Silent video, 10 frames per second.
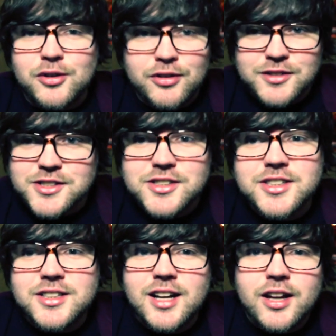All of a
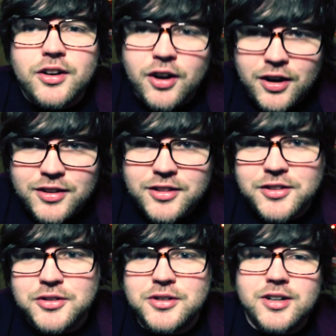sudden, knock at the
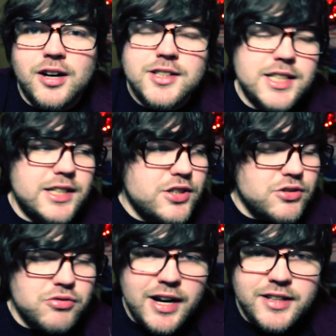door. I was like,
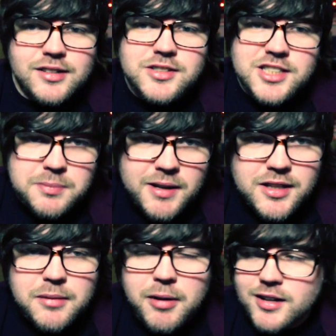great, I was
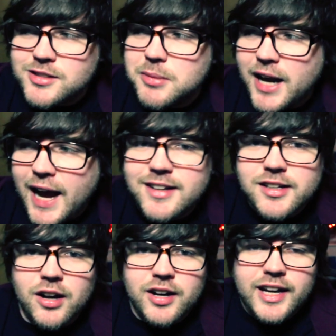expecting the parcel by 8
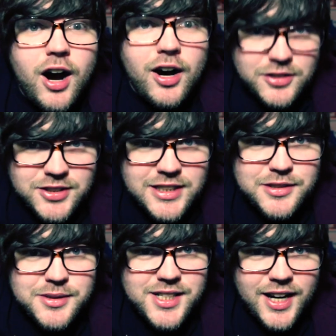o'clock.
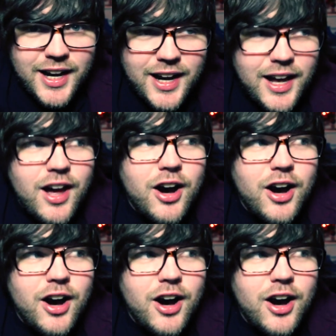R2-D2 is here.